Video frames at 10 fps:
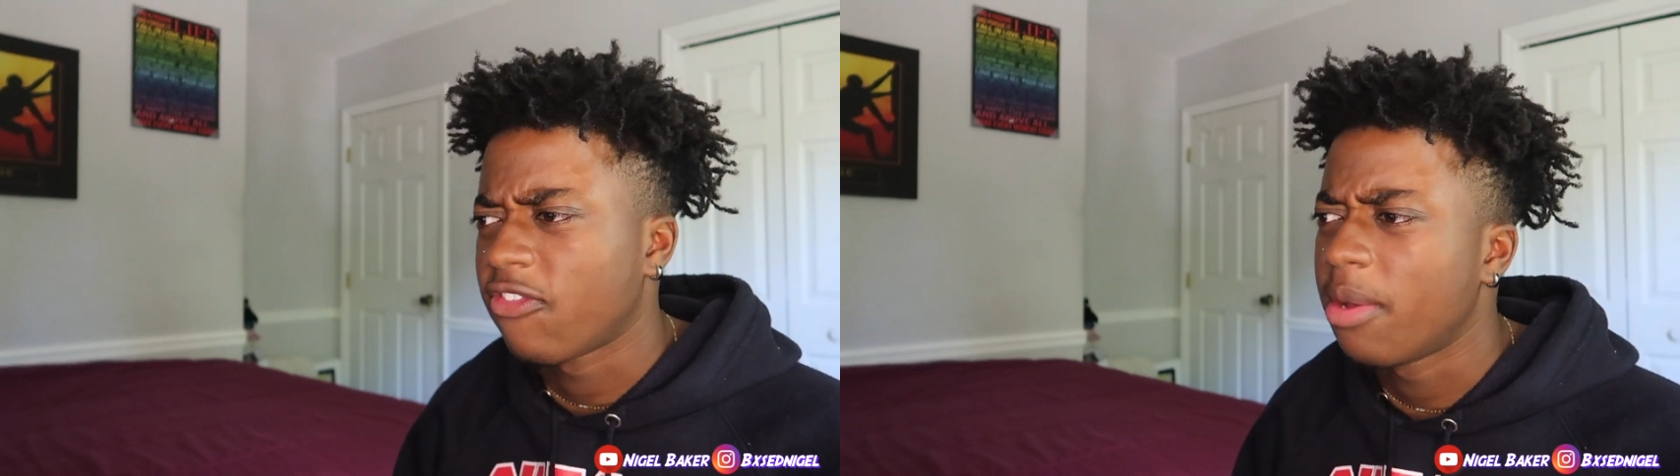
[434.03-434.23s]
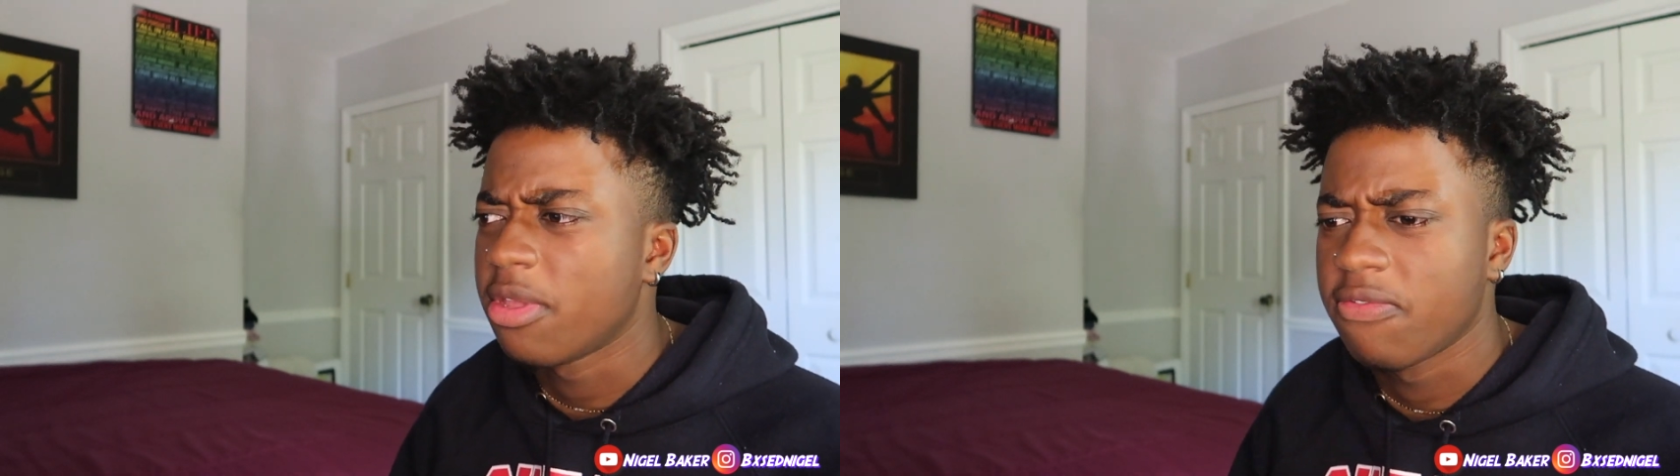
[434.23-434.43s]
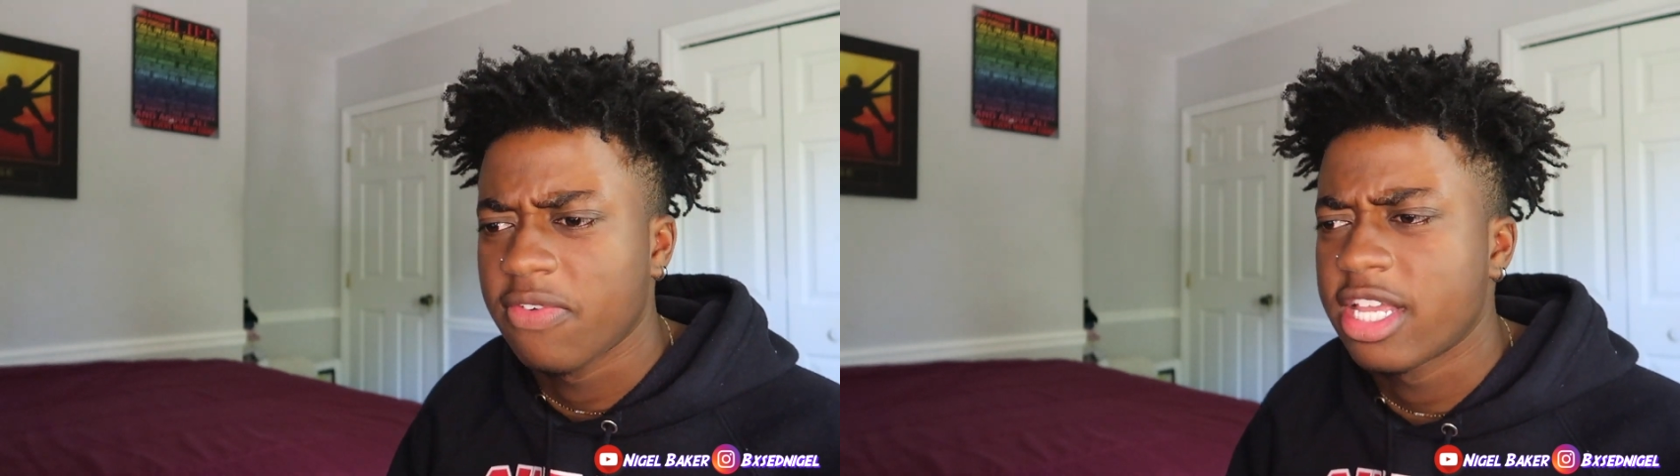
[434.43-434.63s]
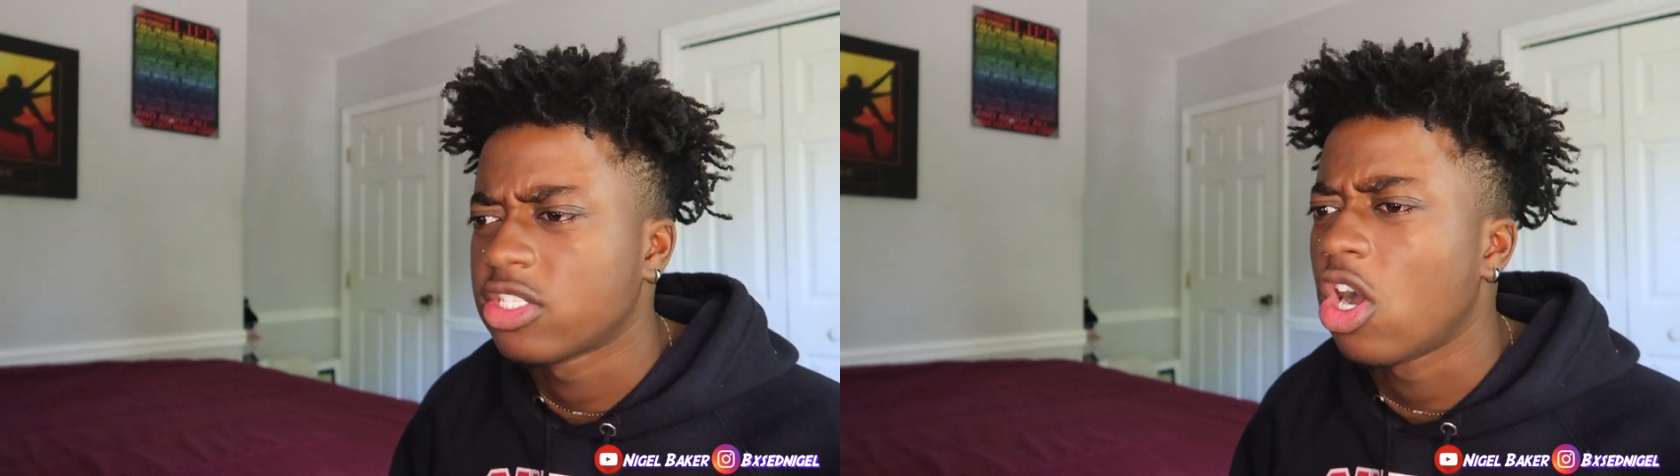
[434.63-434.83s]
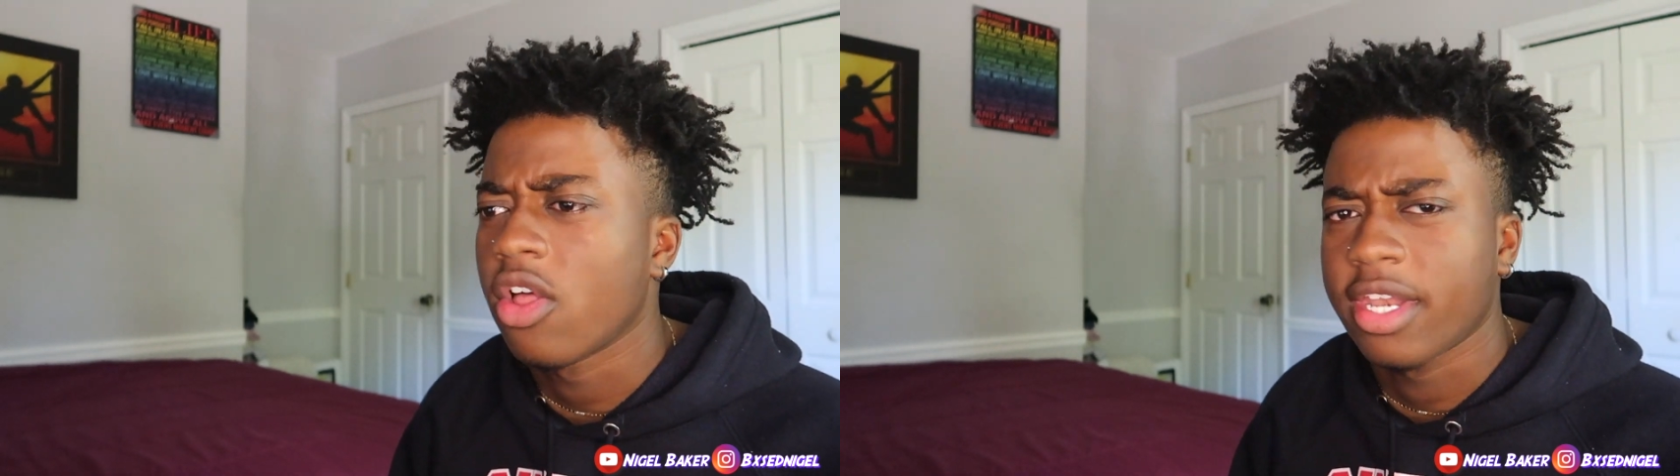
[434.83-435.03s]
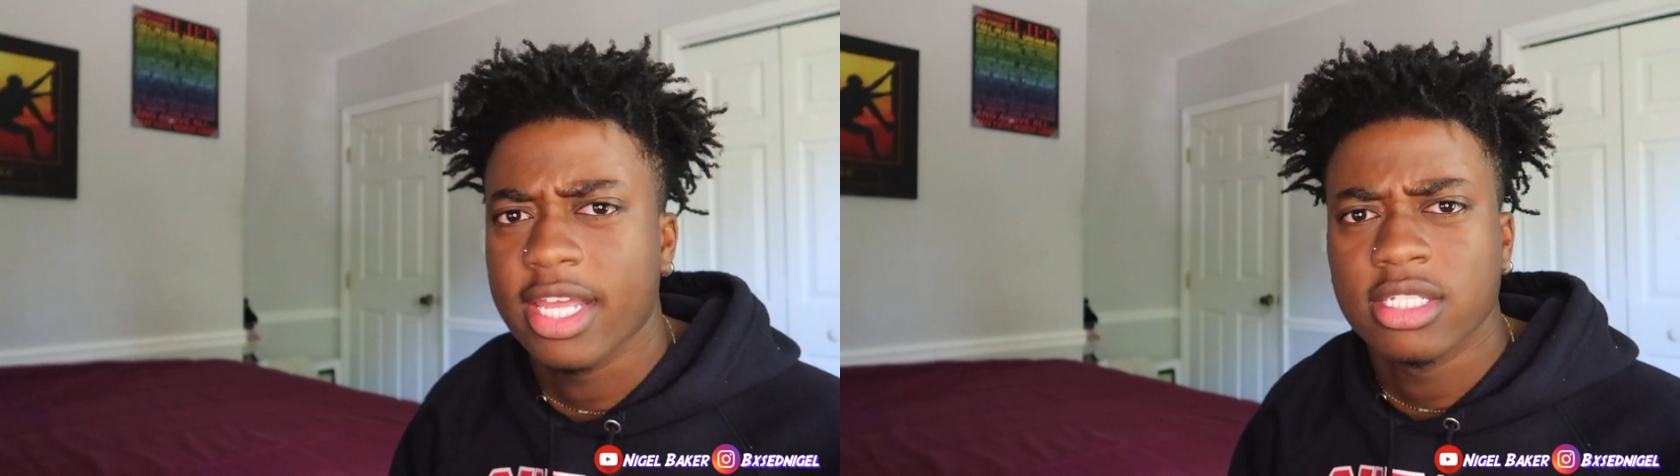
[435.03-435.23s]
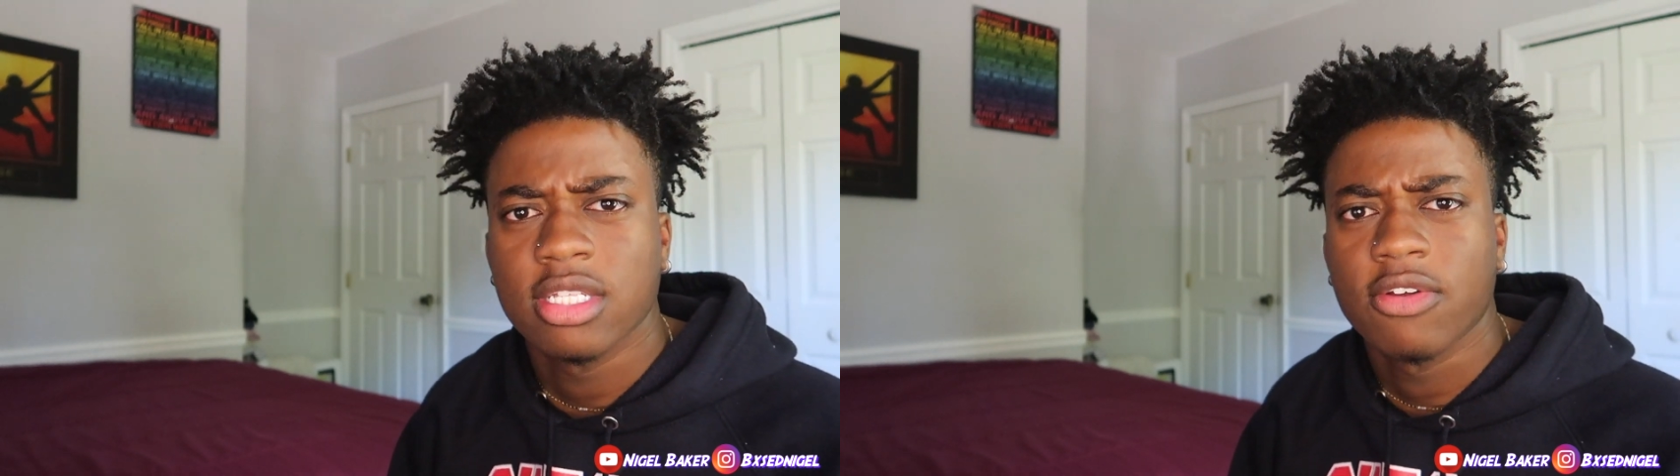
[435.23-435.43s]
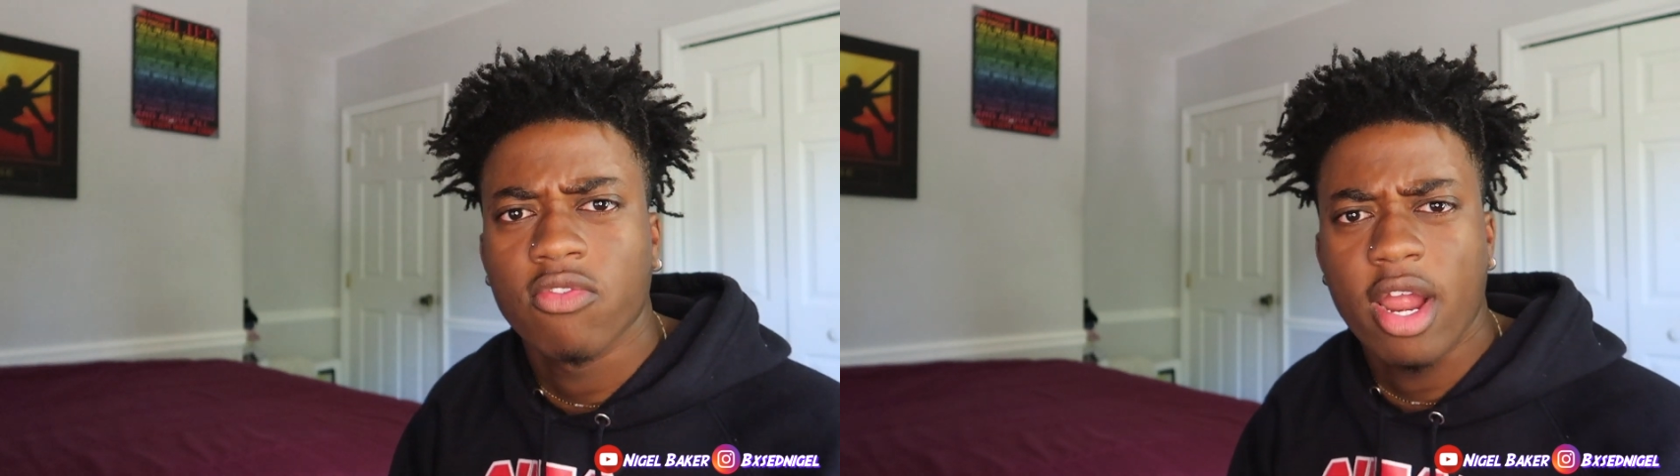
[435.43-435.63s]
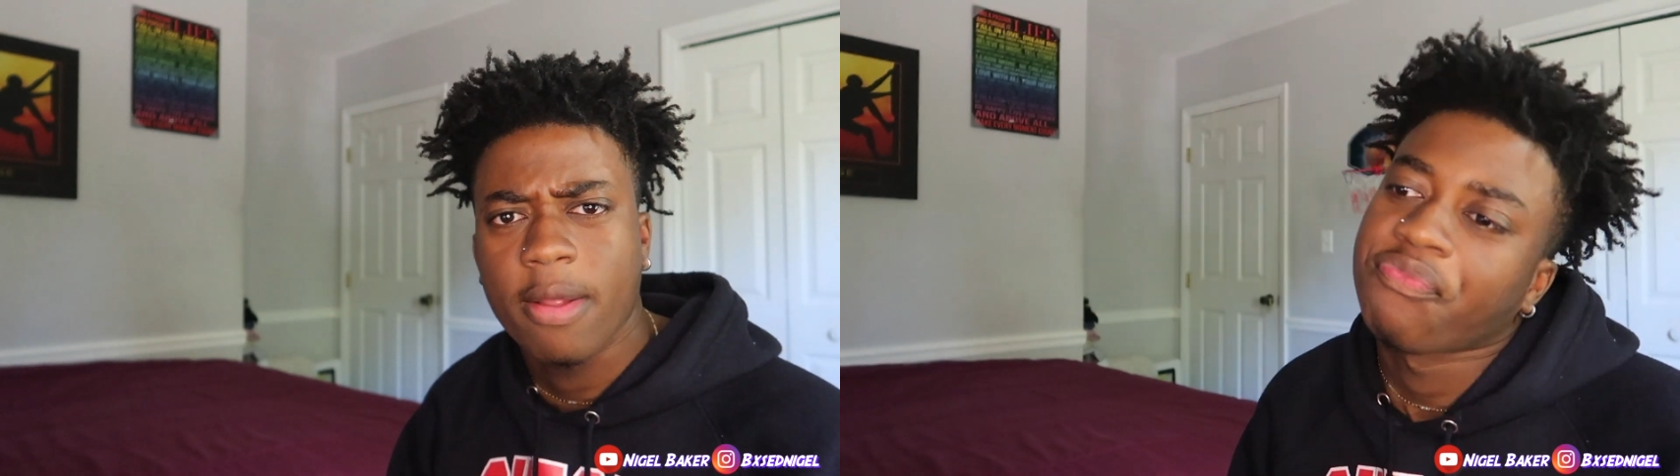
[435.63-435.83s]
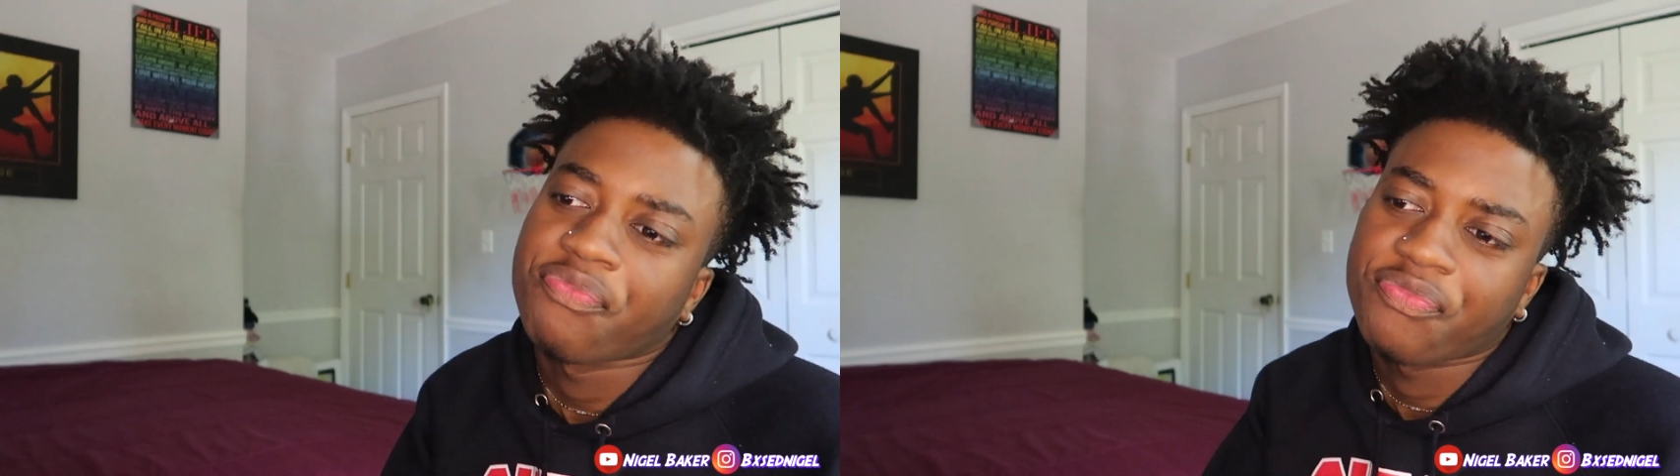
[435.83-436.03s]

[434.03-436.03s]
I'm gonna invest all of that stuff, right?